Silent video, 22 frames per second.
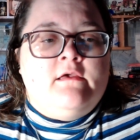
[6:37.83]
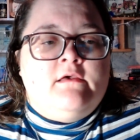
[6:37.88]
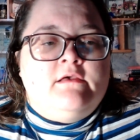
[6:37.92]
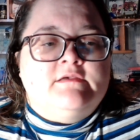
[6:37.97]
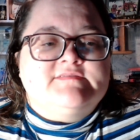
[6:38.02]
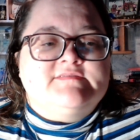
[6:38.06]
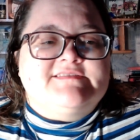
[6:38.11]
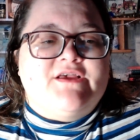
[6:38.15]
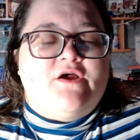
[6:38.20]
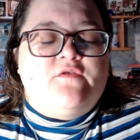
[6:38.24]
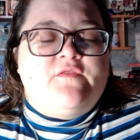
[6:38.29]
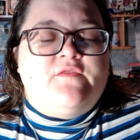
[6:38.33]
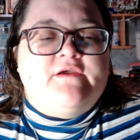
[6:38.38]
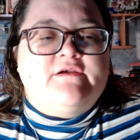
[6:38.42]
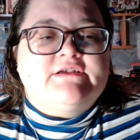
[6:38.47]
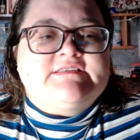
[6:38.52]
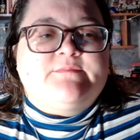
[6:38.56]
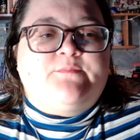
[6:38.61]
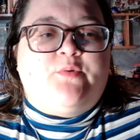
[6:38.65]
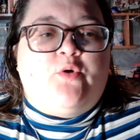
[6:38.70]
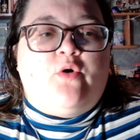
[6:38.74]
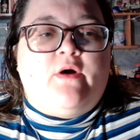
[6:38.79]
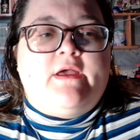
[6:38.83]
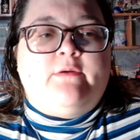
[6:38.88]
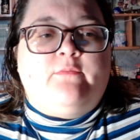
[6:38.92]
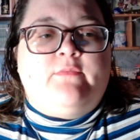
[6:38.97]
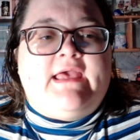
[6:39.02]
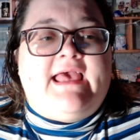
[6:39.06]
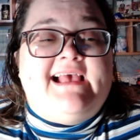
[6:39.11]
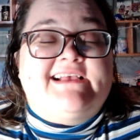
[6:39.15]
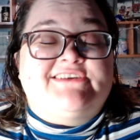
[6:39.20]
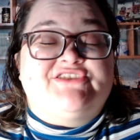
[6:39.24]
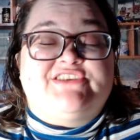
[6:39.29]
So there's a point we
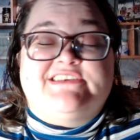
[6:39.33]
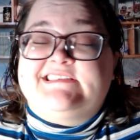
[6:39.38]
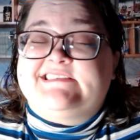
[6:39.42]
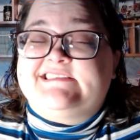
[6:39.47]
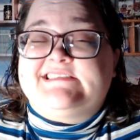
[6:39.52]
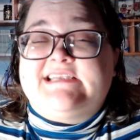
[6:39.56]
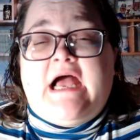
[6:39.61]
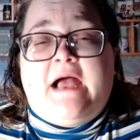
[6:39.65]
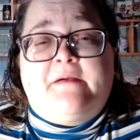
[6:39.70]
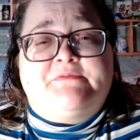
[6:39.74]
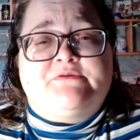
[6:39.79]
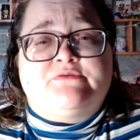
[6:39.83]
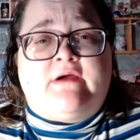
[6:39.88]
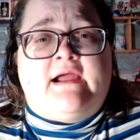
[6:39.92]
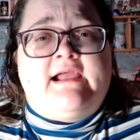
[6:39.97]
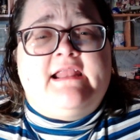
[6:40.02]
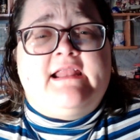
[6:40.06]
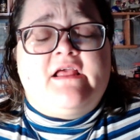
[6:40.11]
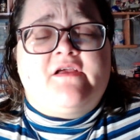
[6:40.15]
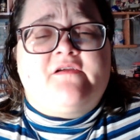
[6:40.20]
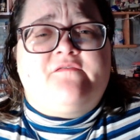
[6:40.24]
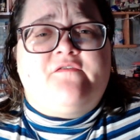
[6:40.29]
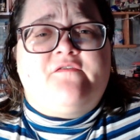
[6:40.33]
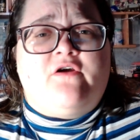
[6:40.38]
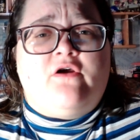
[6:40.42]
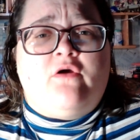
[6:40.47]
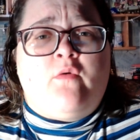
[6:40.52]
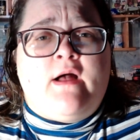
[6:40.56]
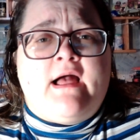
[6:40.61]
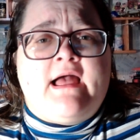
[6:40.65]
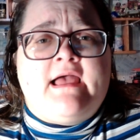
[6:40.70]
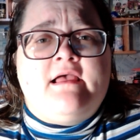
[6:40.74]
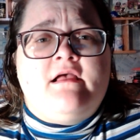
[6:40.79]
actually stopped writing for a
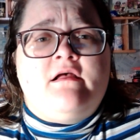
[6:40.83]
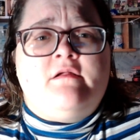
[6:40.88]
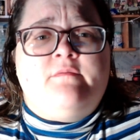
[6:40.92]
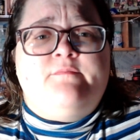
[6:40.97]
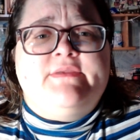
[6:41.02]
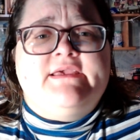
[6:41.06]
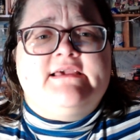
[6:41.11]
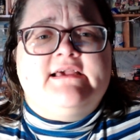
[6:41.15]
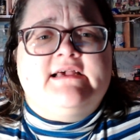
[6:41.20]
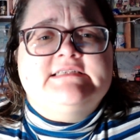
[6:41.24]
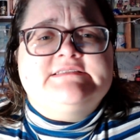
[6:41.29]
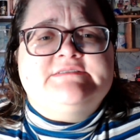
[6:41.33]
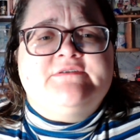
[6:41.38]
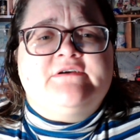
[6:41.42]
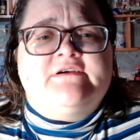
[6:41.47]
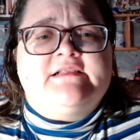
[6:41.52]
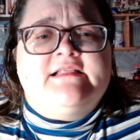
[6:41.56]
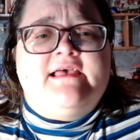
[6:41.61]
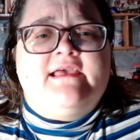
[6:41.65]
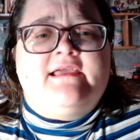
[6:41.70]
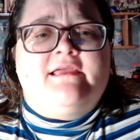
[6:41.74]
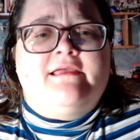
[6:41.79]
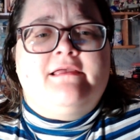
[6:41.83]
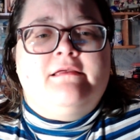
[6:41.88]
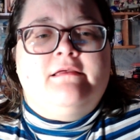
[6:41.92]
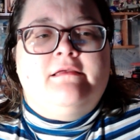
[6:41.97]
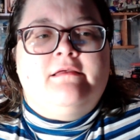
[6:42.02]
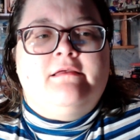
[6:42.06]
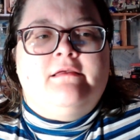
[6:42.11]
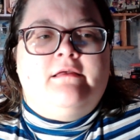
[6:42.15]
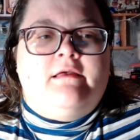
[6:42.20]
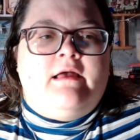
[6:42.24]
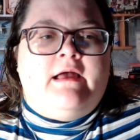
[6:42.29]
while because we were like,
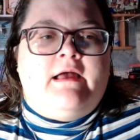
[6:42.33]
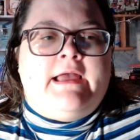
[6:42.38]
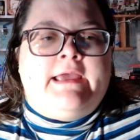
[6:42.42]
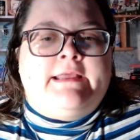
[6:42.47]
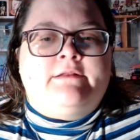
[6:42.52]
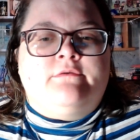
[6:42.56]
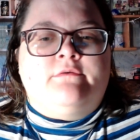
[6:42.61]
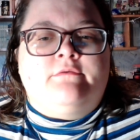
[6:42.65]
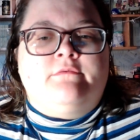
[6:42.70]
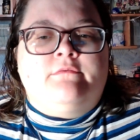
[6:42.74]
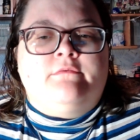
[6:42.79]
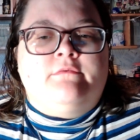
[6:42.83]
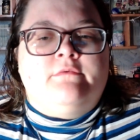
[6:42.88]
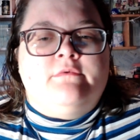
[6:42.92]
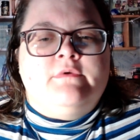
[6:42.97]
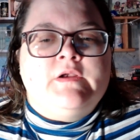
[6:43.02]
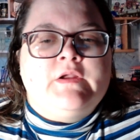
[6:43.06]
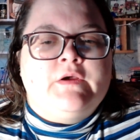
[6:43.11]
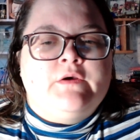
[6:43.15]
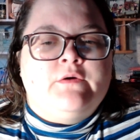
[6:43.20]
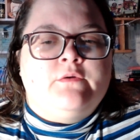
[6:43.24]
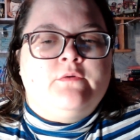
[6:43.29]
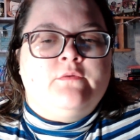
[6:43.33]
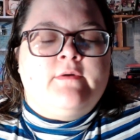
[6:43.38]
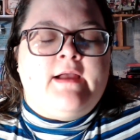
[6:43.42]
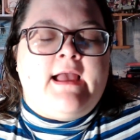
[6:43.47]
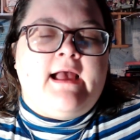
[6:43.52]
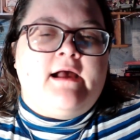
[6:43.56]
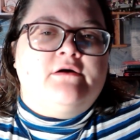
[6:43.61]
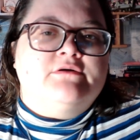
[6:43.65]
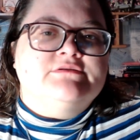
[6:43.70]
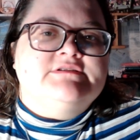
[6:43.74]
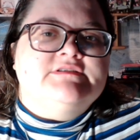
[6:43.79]
I don't know
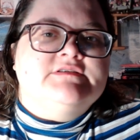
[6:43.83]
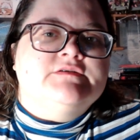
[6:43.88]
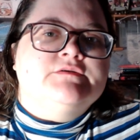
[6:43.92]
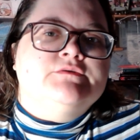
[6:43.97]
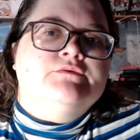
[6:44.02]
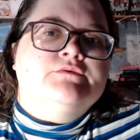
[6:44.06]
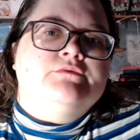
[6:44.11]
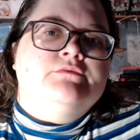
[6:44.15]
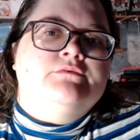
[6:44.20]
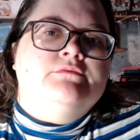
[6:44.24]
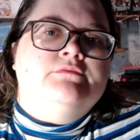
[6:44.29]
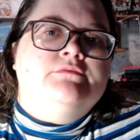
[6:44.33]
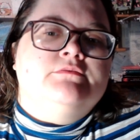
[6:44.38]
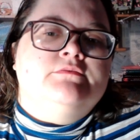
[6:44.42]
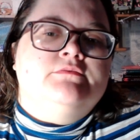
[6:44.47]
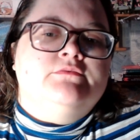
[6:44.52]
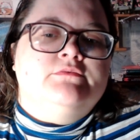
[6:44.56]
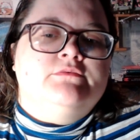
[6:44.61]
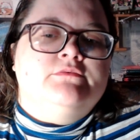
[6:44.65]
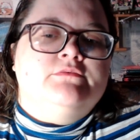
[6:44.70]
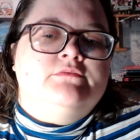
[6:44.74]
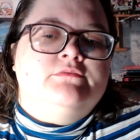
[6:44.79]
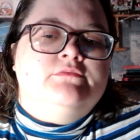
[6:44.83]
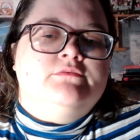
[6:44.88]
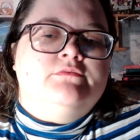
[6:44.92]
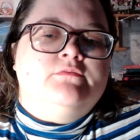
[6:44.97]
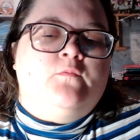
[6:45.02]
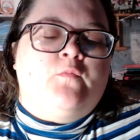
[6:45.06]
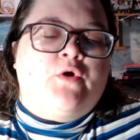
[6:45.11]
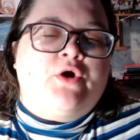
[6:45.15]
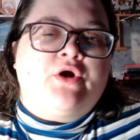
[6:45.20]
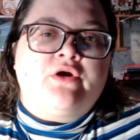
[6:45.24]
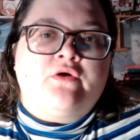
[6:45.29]
how to
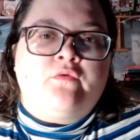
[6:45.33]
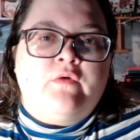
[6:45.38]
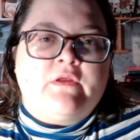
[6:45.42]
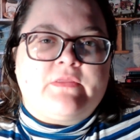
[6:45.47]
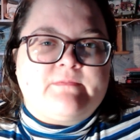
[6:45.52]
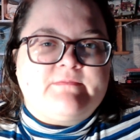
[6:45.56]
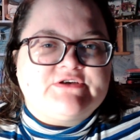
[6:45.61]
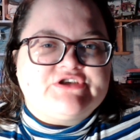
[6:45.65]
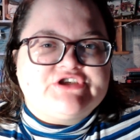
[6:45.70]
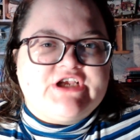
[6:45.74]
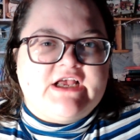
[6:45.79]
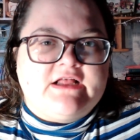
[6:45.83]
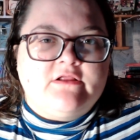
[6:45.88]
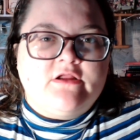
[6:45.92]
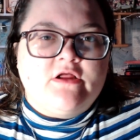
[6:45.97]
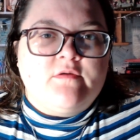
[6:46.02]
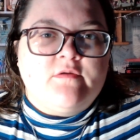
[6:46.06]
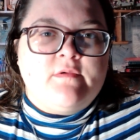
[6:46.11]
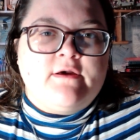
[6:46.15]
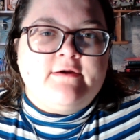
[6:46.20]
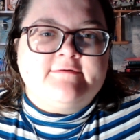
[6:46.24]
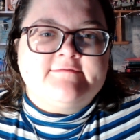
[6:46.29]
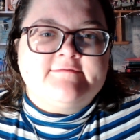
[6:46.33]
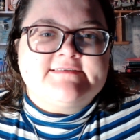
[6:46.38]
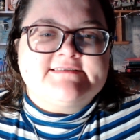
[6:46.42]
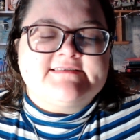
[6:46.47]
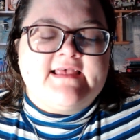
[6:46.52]
work with Michelle almost.